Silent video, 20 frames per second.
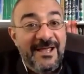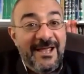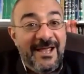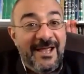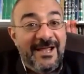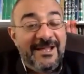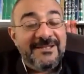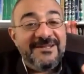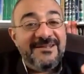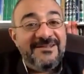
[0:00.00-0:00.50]

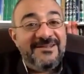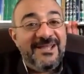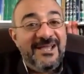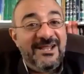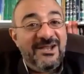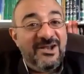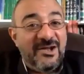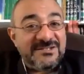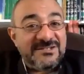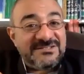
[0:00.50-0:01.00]
And
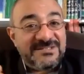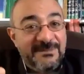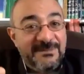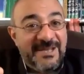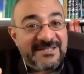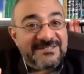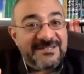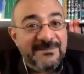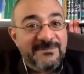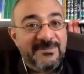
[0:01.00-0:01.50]
they lost the
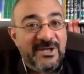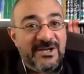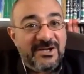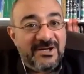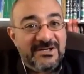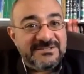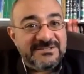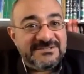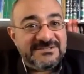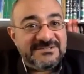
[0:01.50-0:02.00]
battle
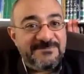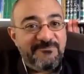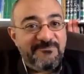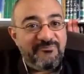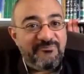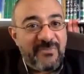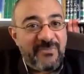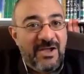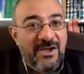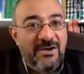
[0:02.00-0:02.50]
because
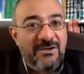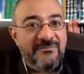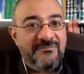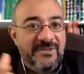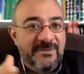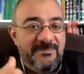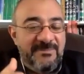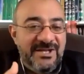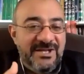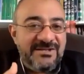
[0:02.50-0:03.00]
of
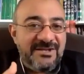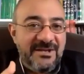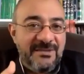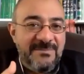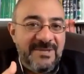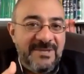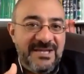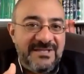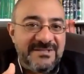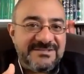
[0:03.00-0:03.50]
the military
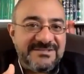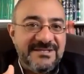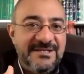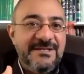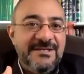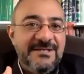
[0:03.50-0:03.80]
means.